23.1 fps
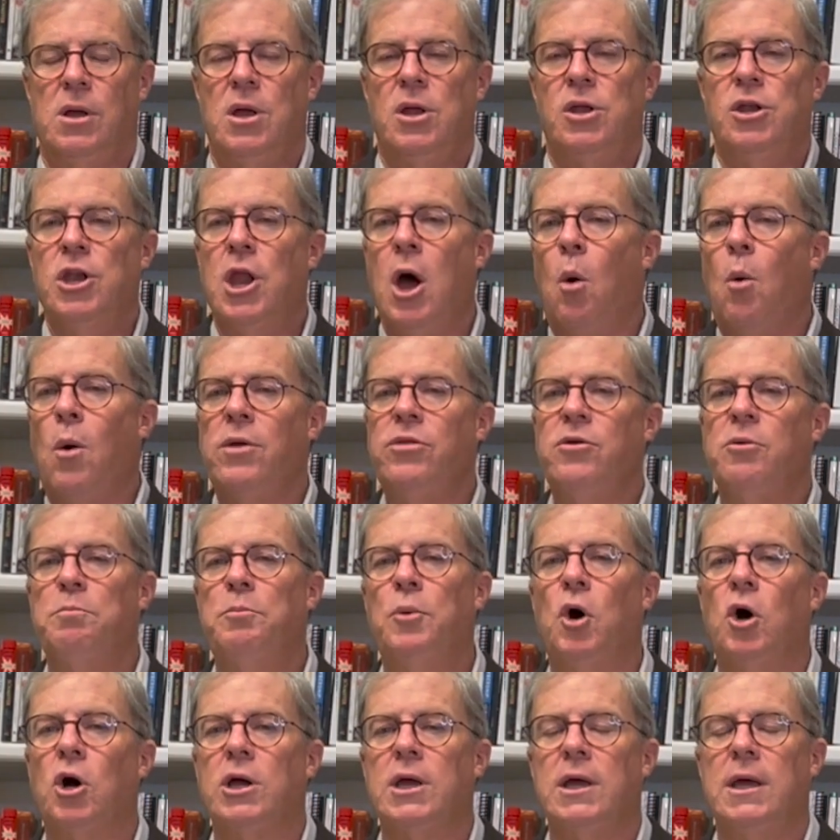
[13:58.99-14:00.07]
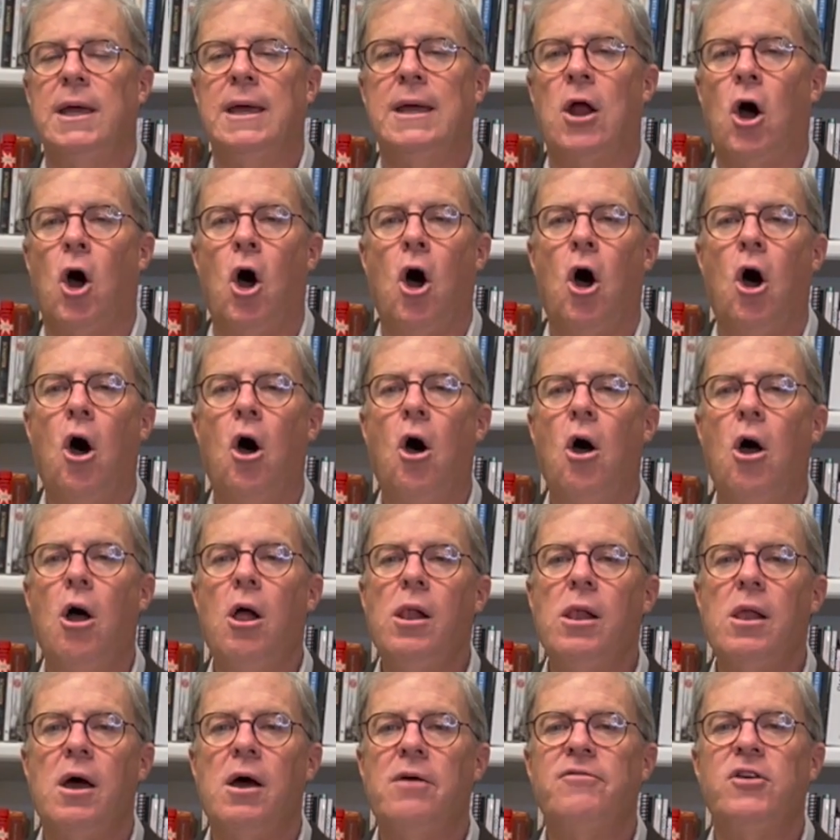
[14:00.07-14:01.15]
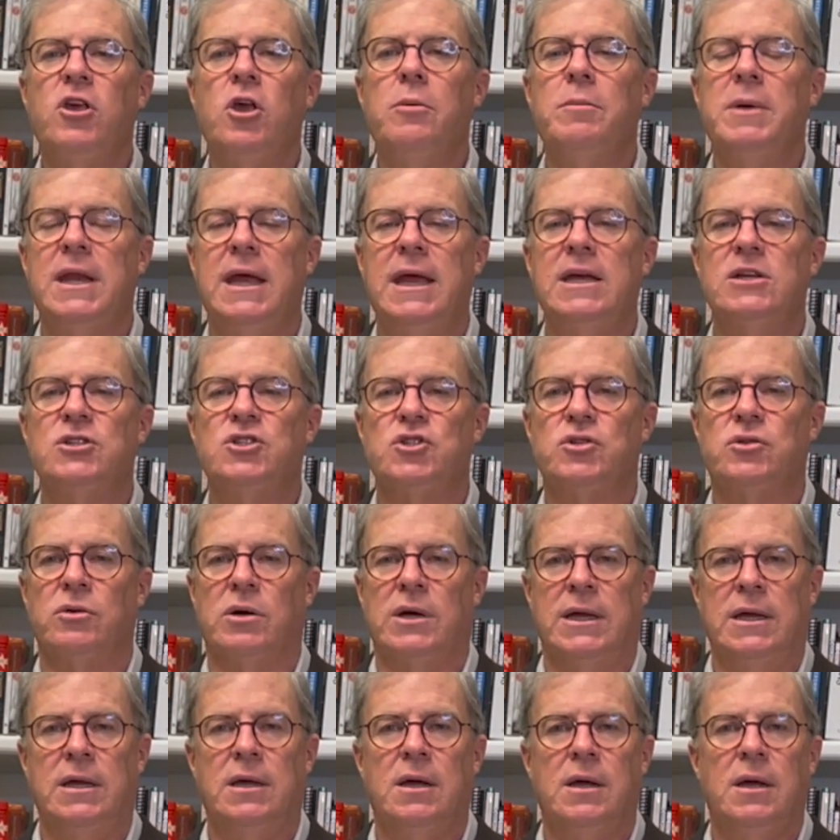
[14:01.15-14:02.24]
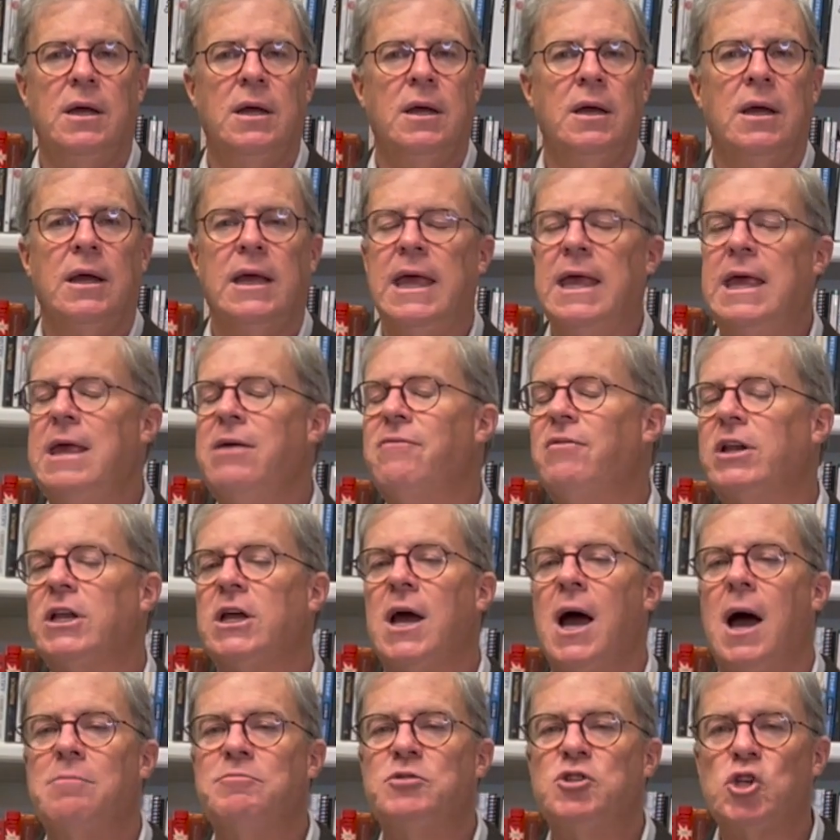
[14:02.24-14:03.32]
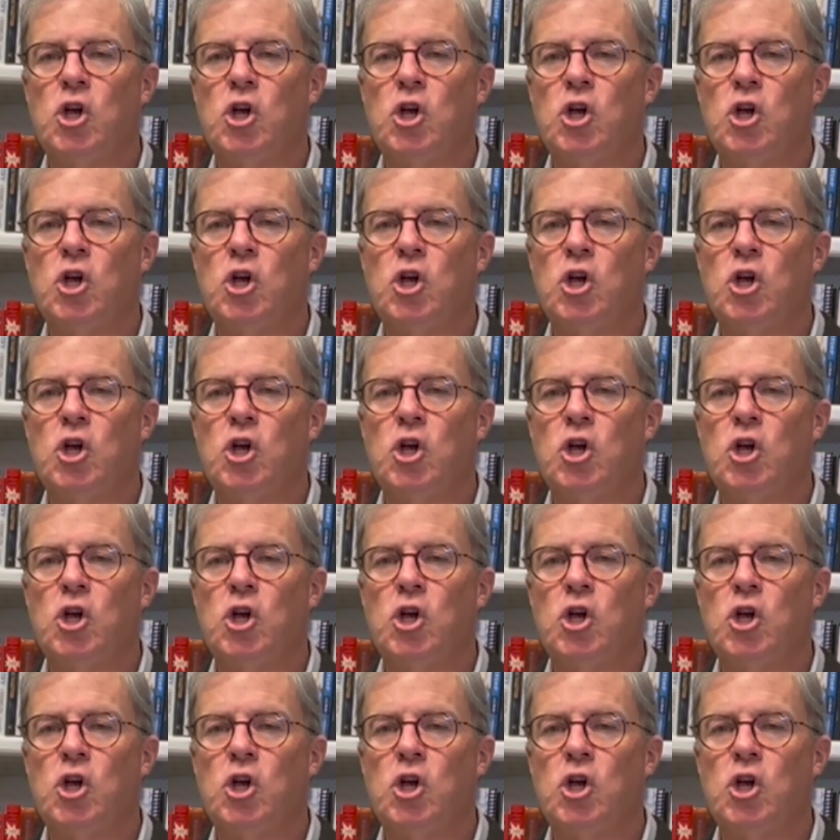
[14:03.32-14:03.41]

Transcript: No other book in all of human history even comes